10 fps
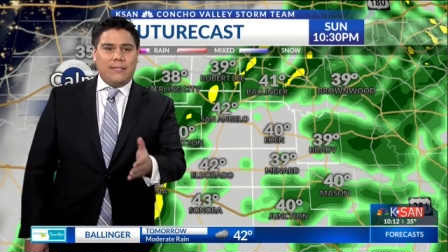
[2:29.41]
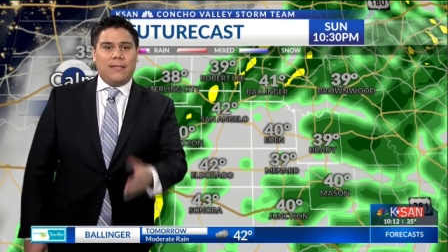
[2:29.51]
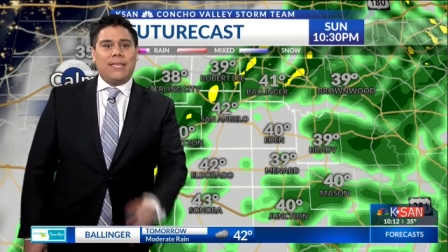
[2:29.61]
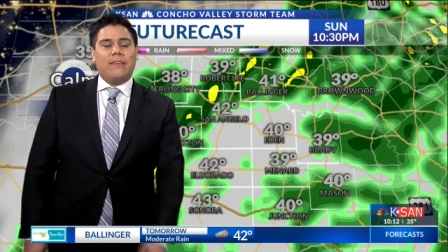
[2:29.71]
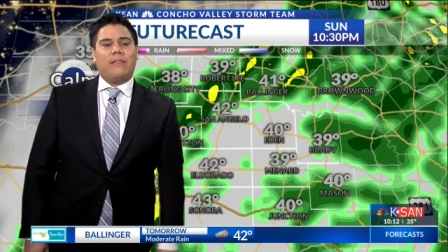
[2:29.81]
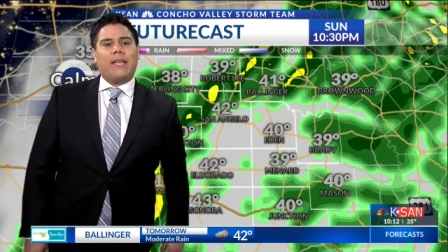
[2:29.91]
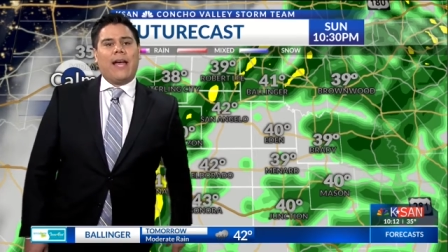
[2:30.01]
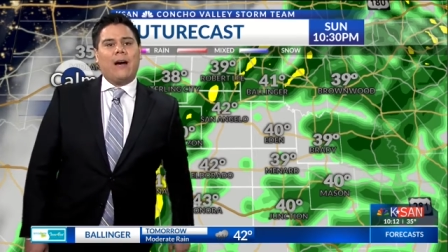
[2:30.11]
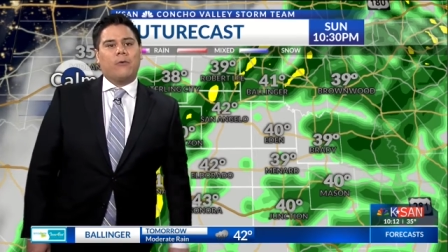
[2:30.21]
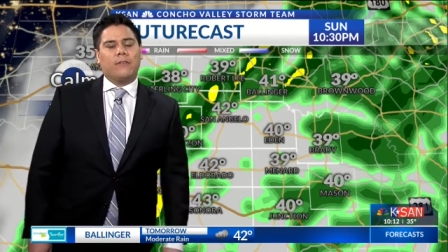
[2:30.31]
into the
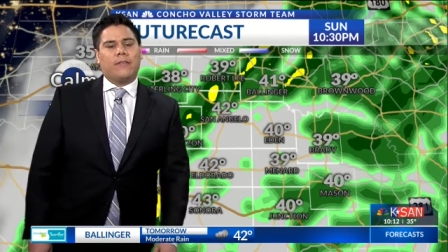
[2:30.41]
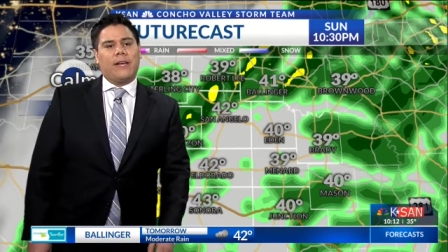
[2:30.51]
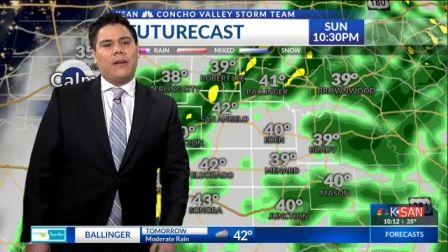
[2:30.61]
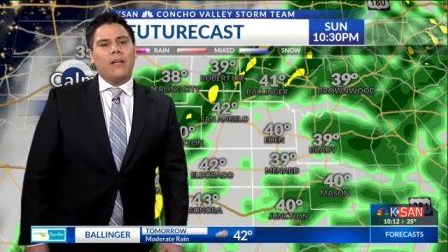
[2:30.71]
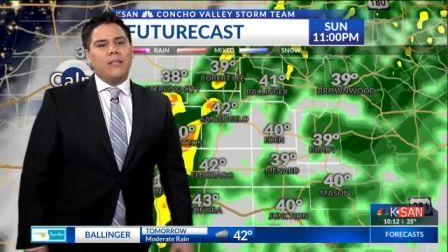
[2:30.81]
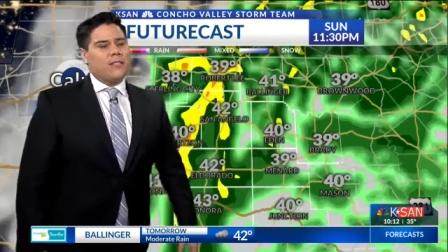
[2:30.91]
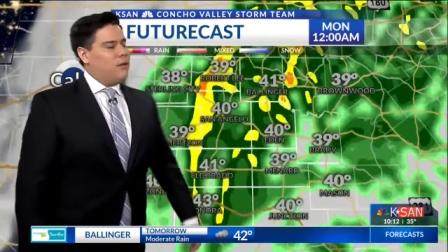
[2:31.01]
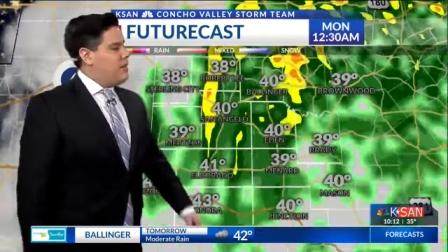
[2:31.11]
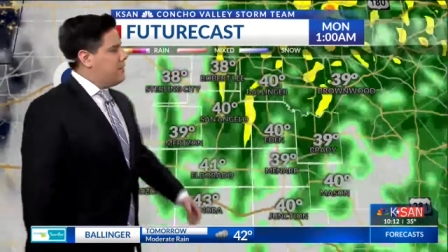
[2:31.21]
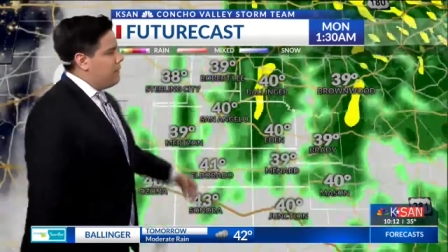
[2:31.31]
evening hours there.
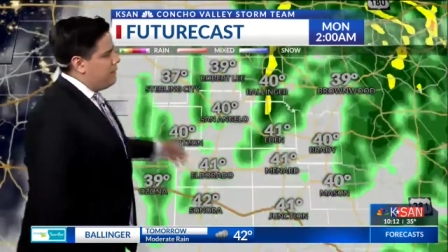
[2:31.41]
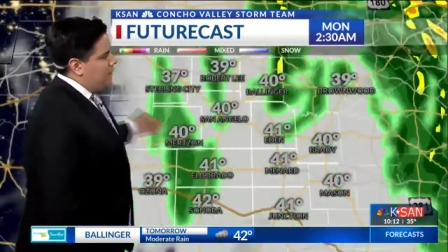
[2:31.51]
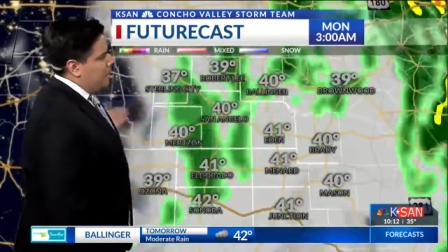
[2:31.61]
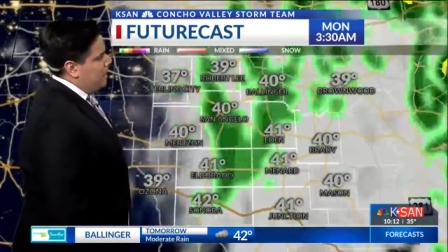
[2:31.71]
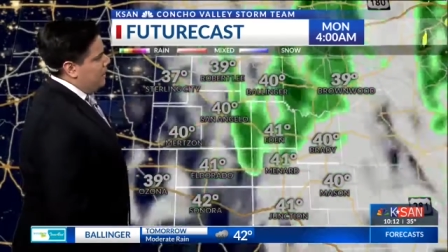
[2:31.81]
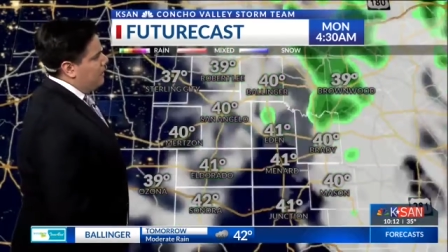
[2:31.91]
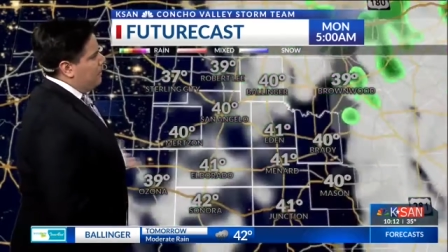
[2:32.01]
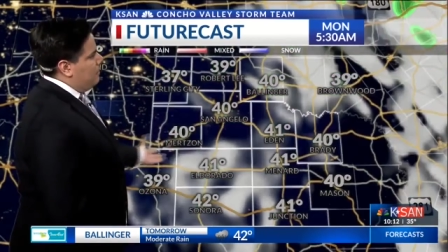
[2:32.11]
So uh, definitely it's uh,